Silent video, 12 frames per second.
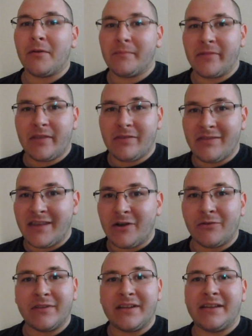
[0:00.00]
them. They
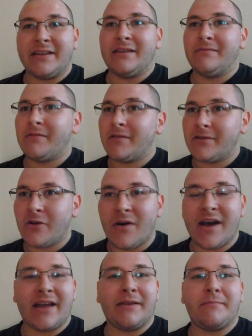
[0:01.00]
only go ahead